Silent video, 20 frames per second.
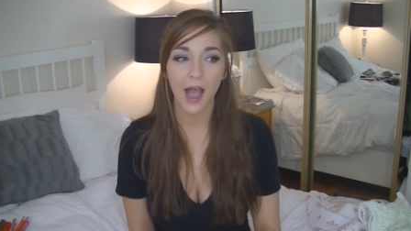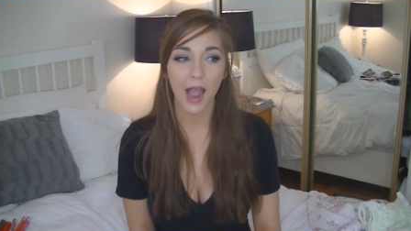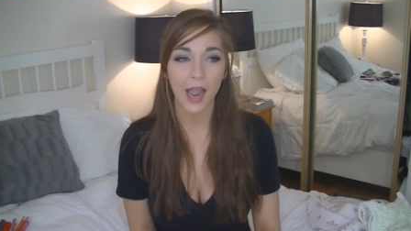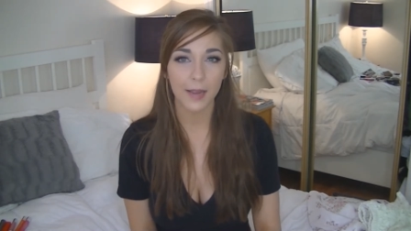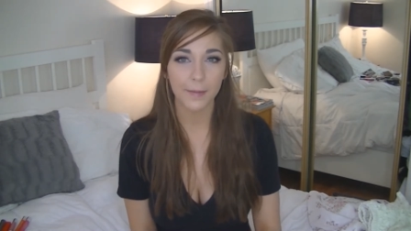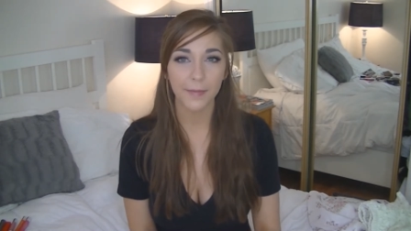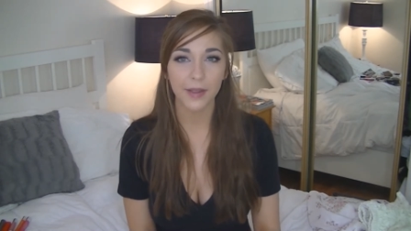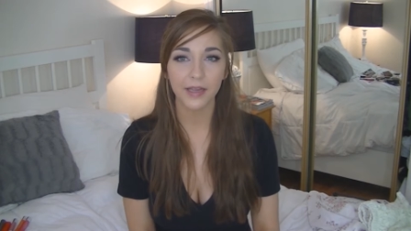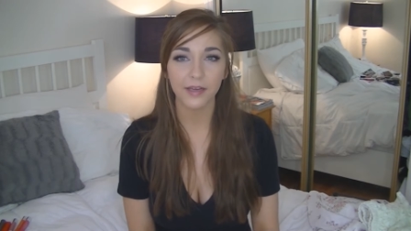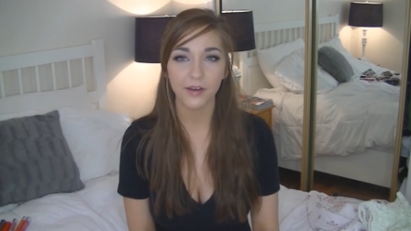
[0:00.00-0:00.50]

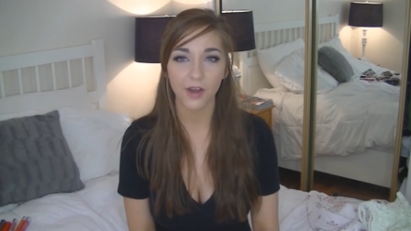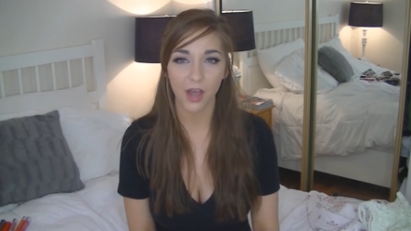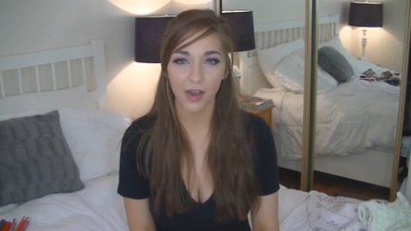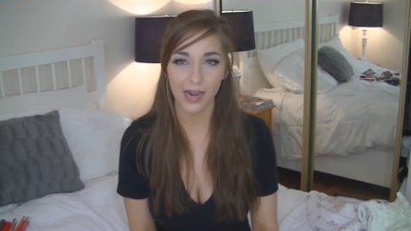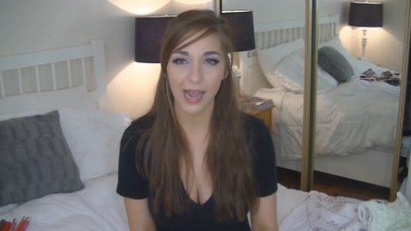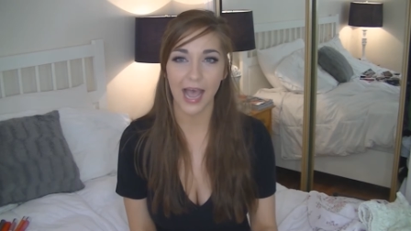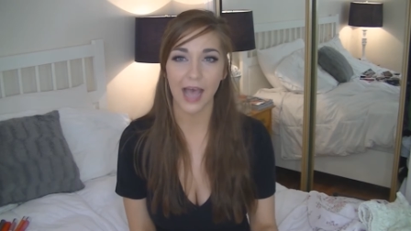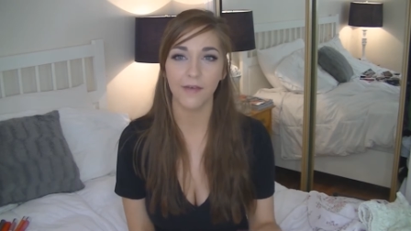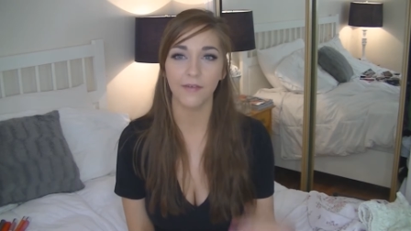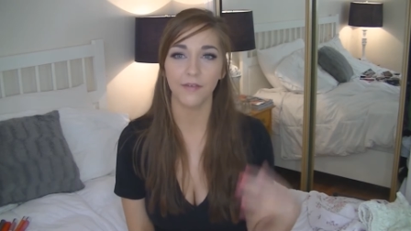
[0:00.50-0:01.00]
I might
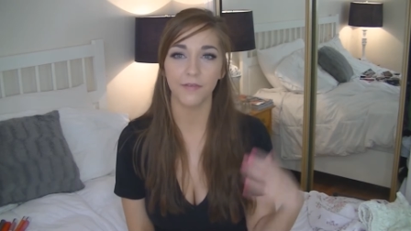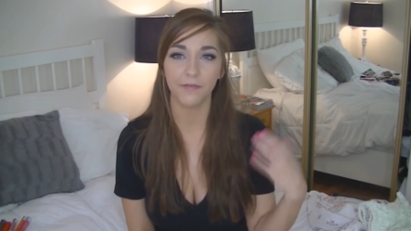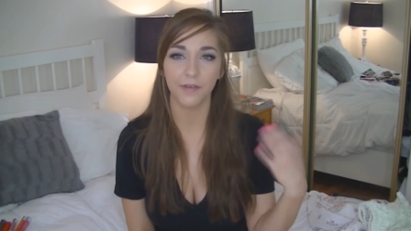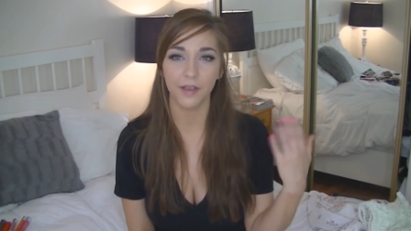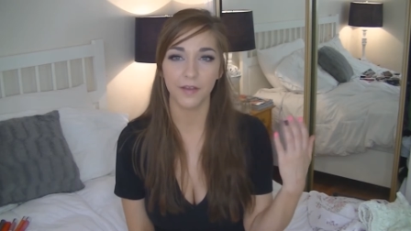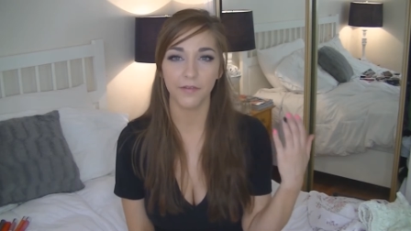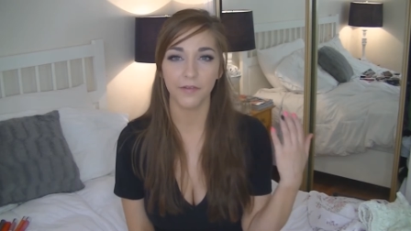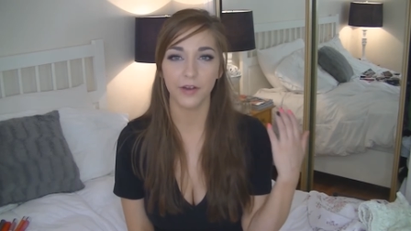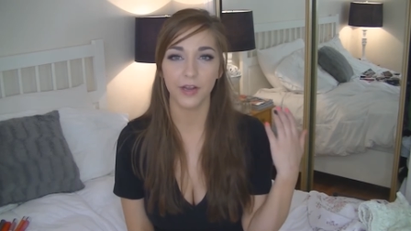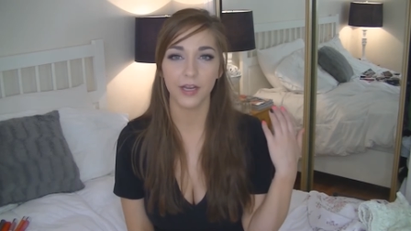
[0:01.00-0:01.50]
not have a
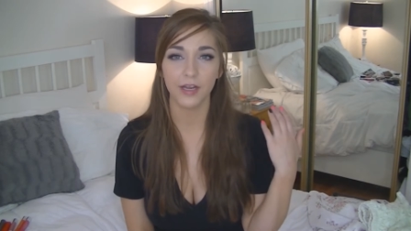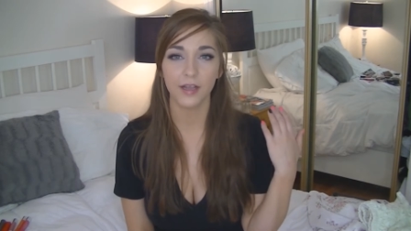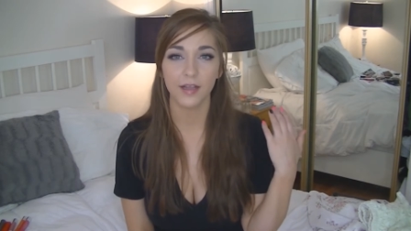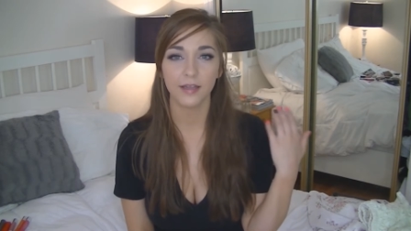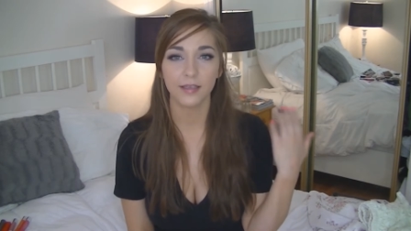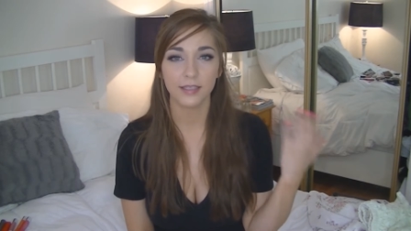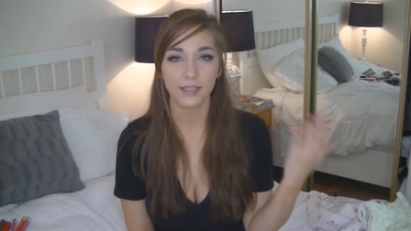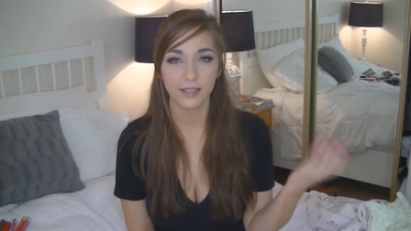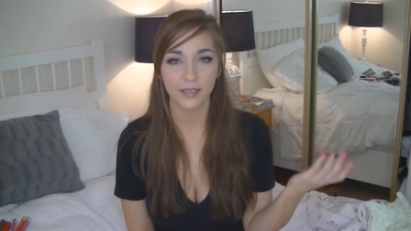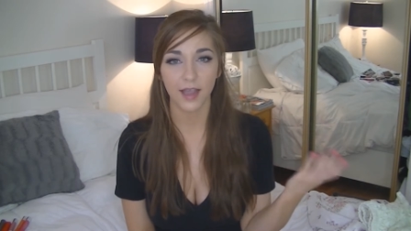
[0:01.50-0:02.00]
favorite
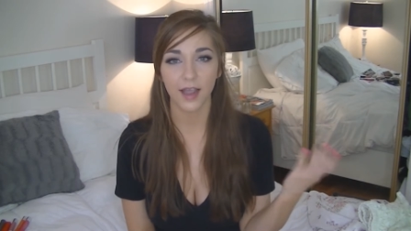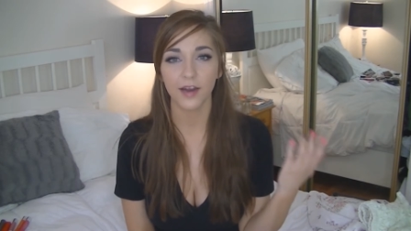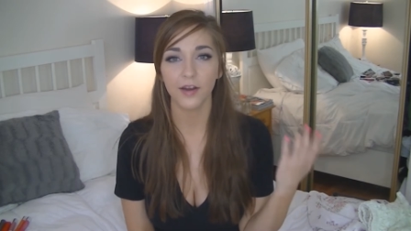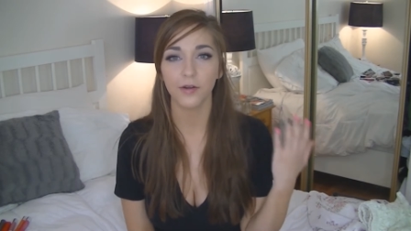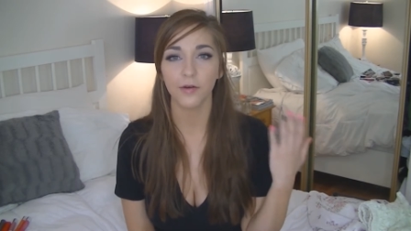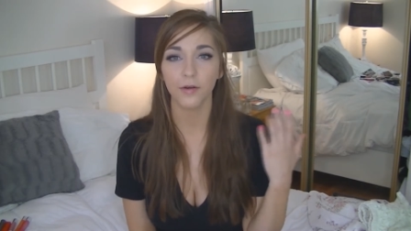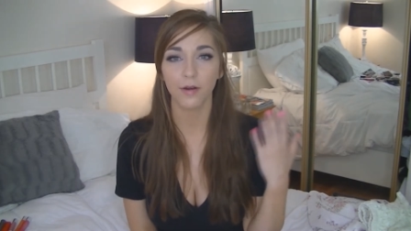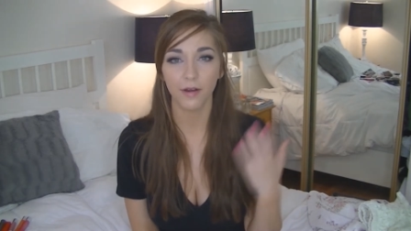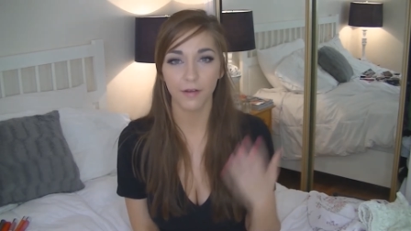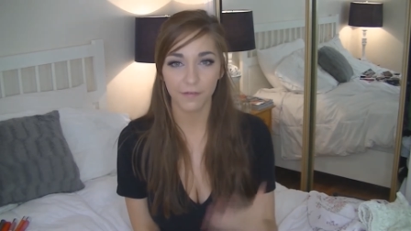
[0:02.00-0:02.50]

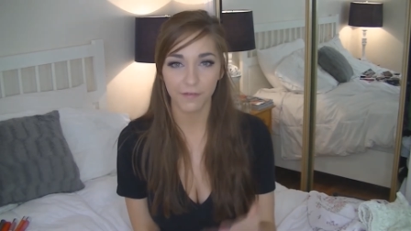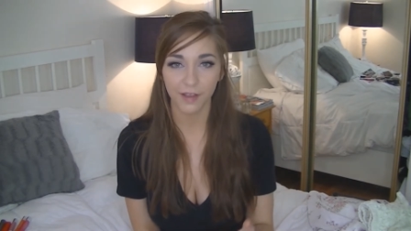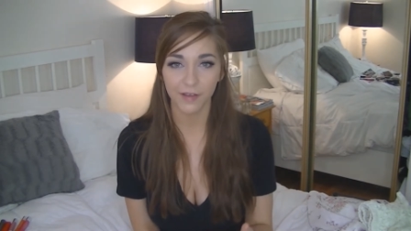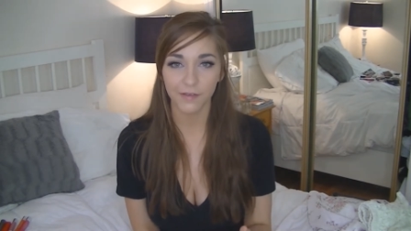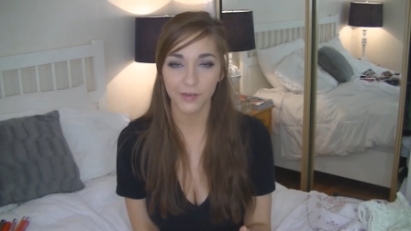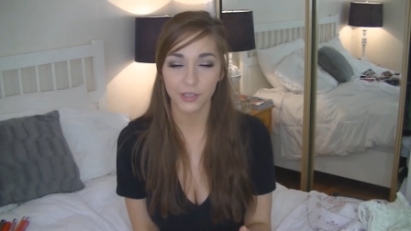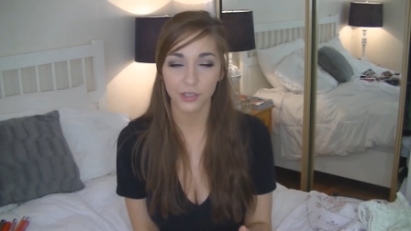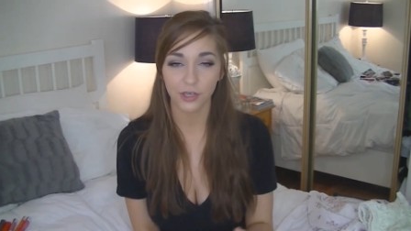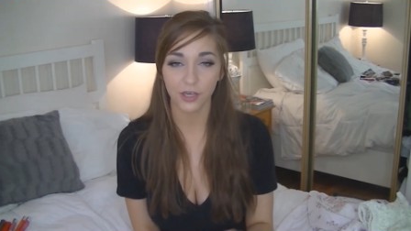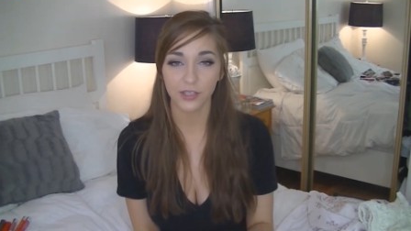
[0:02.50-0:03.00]
designer or a
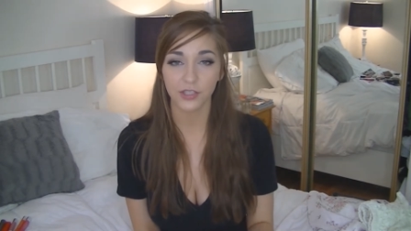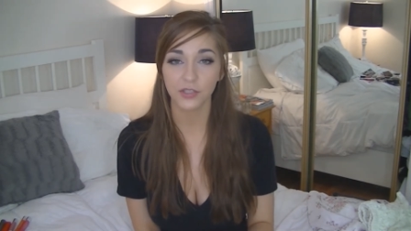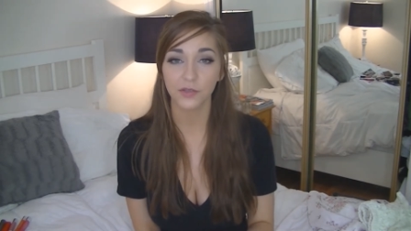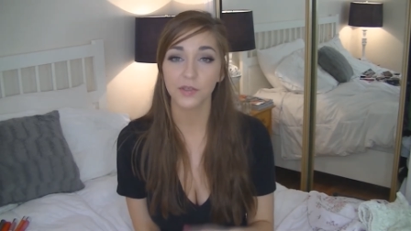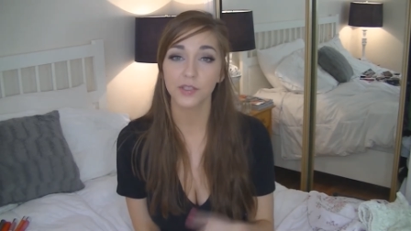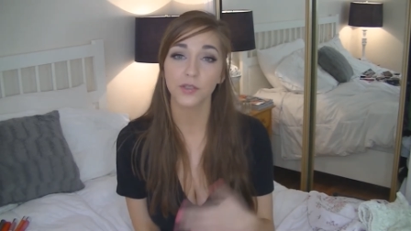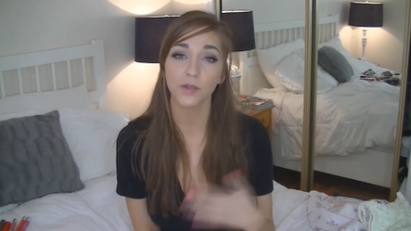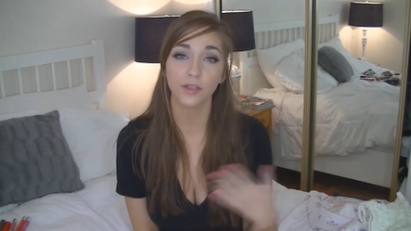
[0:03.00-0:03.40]
favorite drugstore,